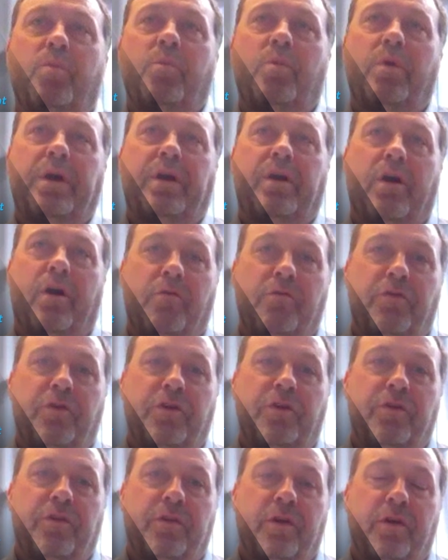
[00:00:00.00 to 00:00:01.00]
We're
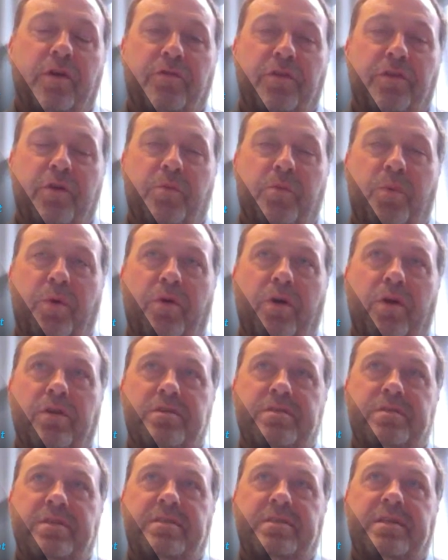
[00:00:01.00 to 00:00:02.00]
confident of the
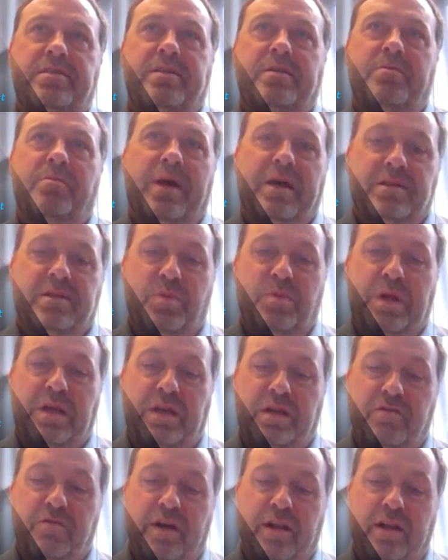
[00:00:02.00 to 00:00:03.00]
pyrolysis system that's
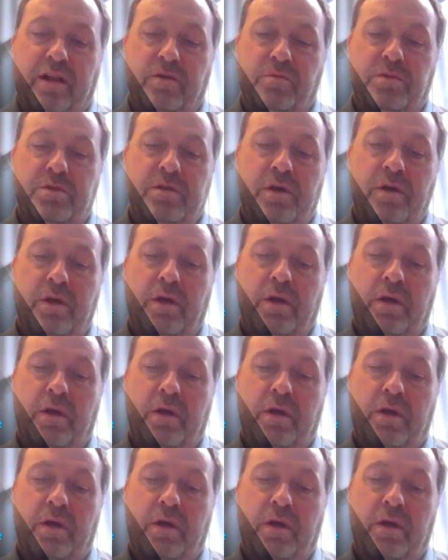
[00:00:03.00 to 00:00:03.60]
been developed.